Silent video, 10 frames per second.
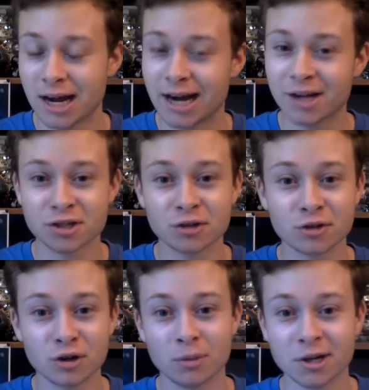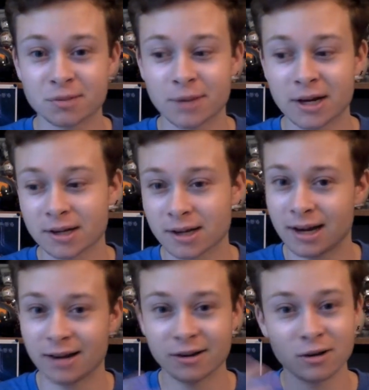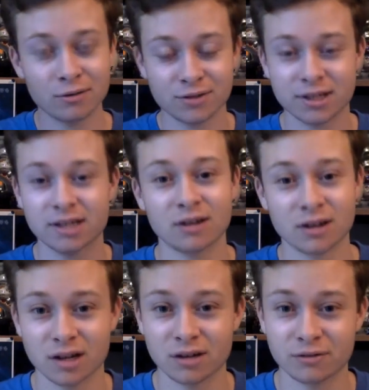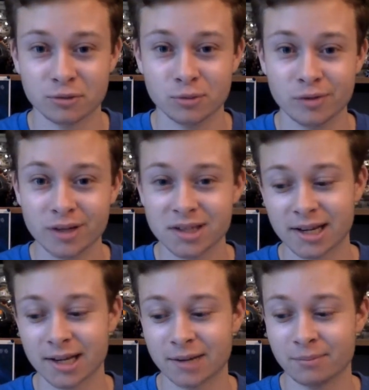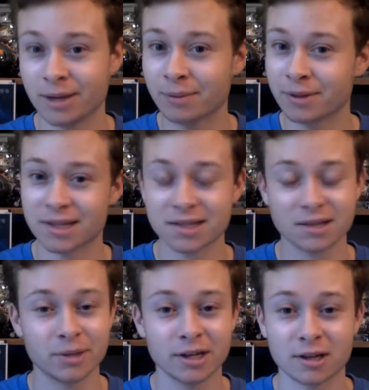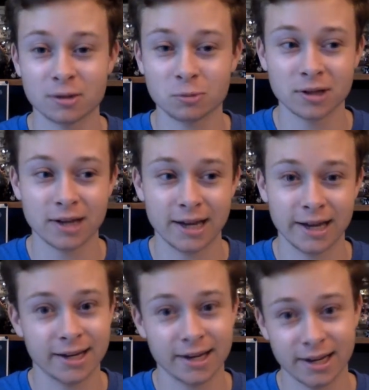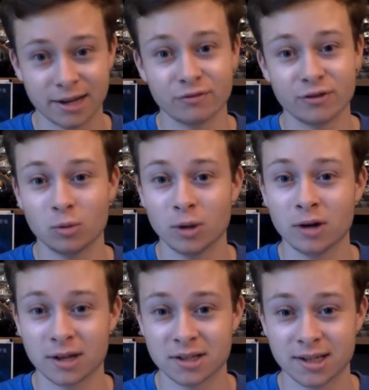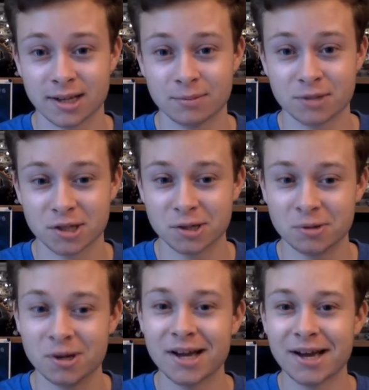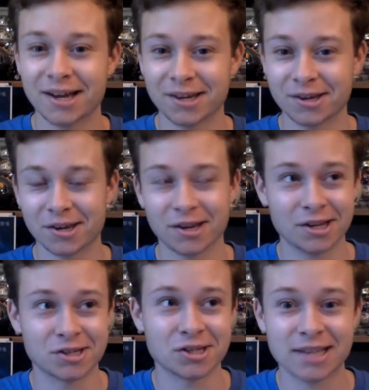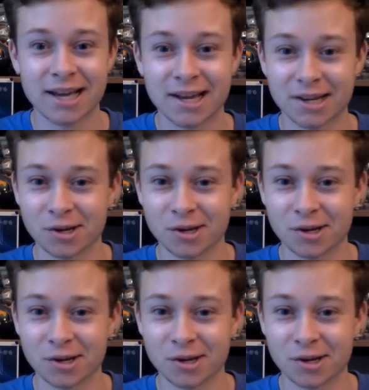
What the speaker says: I just don't know much about it. I know I've seen a lot of kung fu movies, and maybe this could be a good one, and it could fit well into the MCU. It's just that,